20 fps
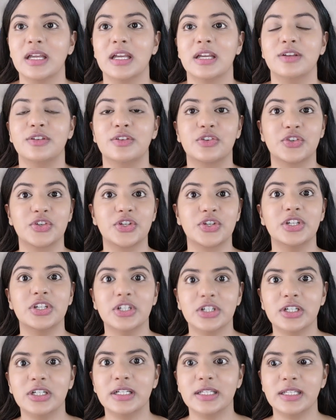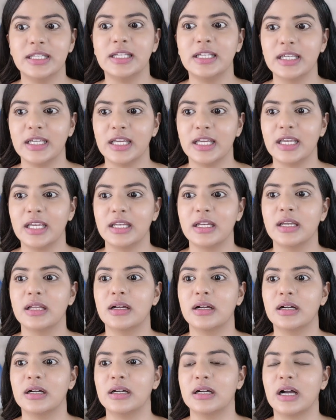really in
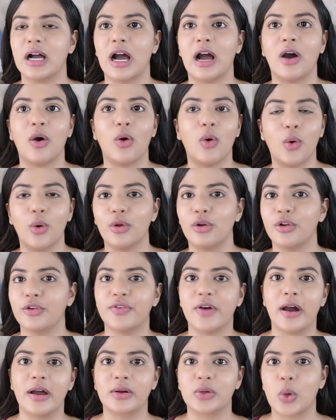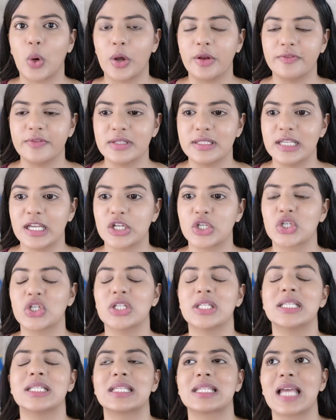uh, all of our
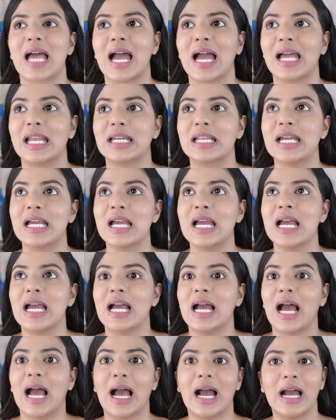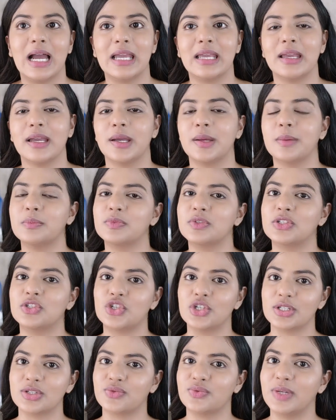conversations and I am
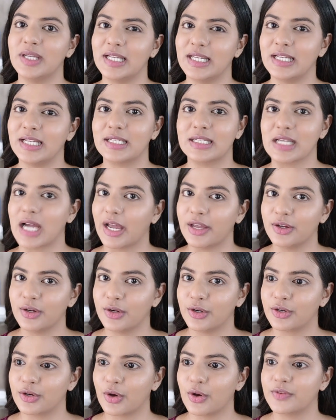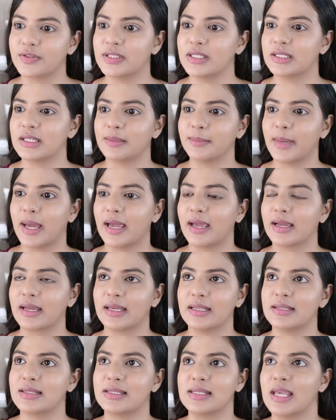just really tired of sitting
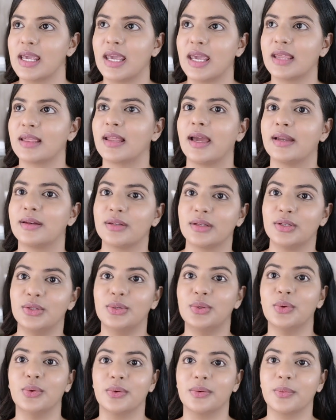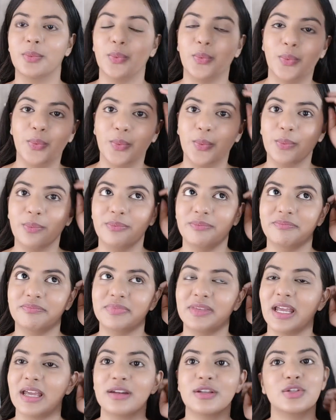back and saying that, you know,
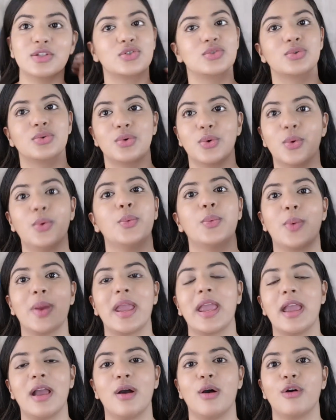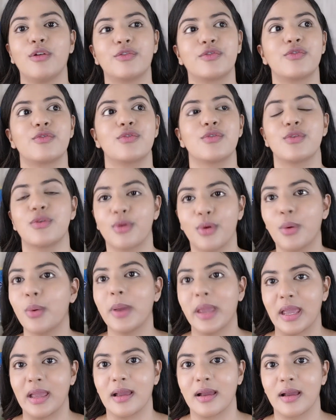there is no way of
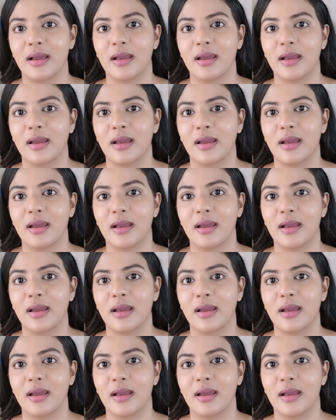knowing